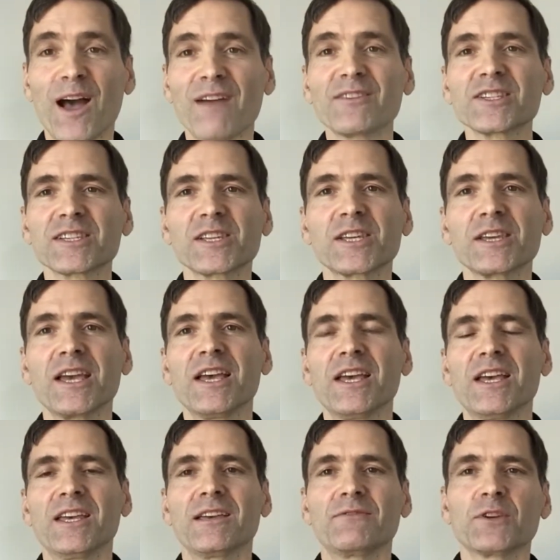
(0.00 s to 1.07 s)
Obviously,
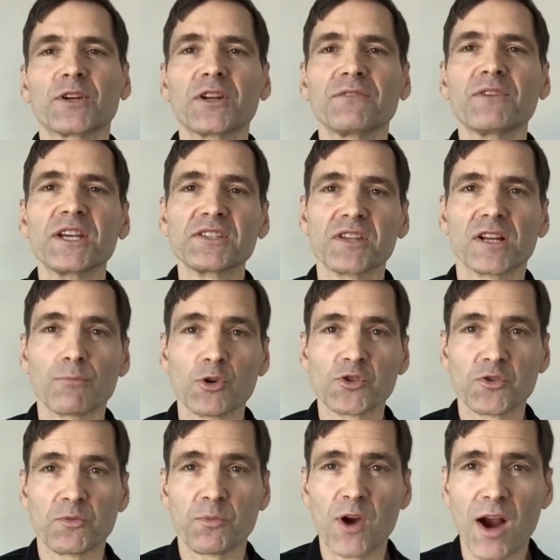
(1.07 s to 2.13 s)
if you're going to invest in a
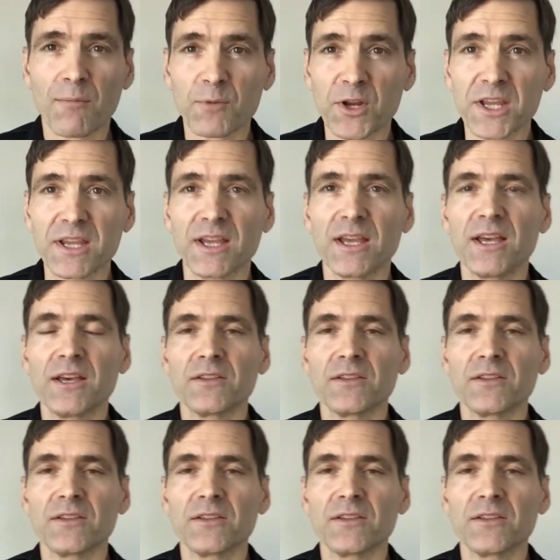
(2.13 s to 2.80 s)
commercial property,